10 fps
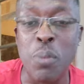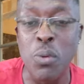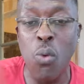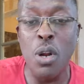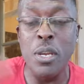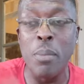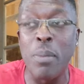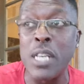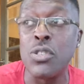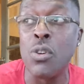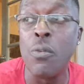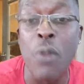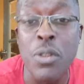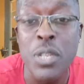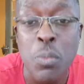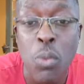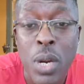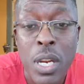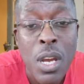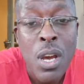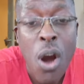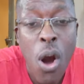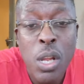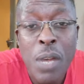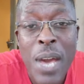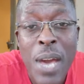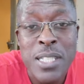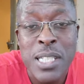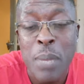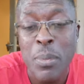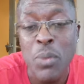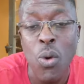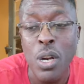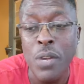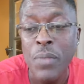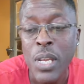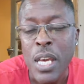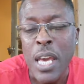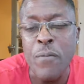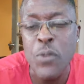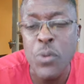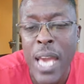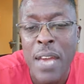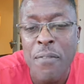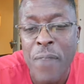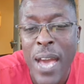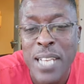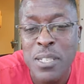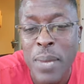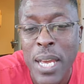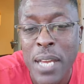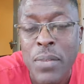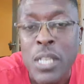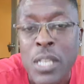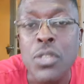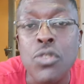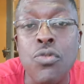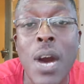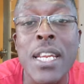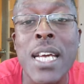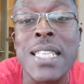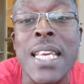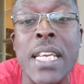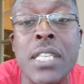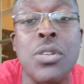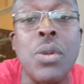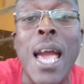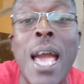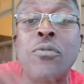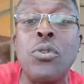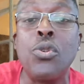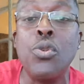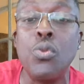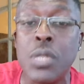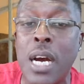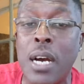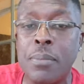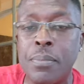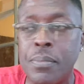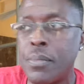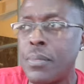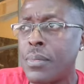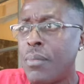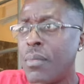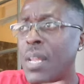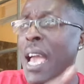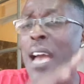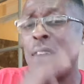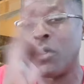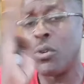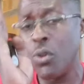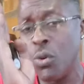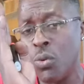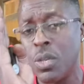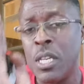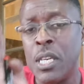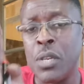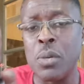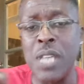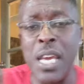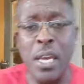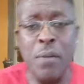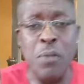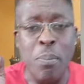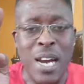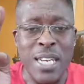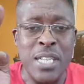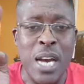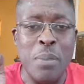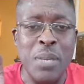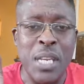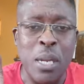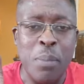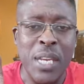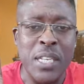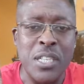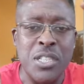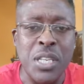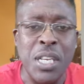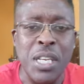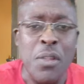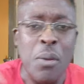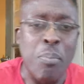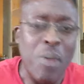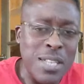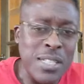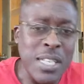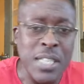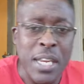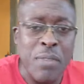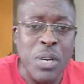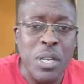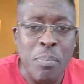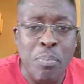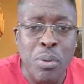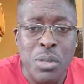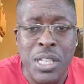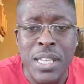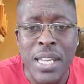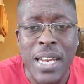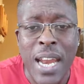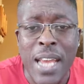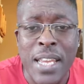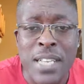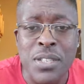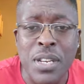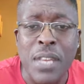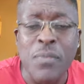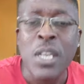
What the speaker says: water in your body. So far this morning, all I've had is lemon water. If you can't fast, man, then try not to eat until afternoon time. Afternoon, you know what I'm saying? Give your body time to get up and get it shit together and process and get rid of the bullshit that it had yesterday.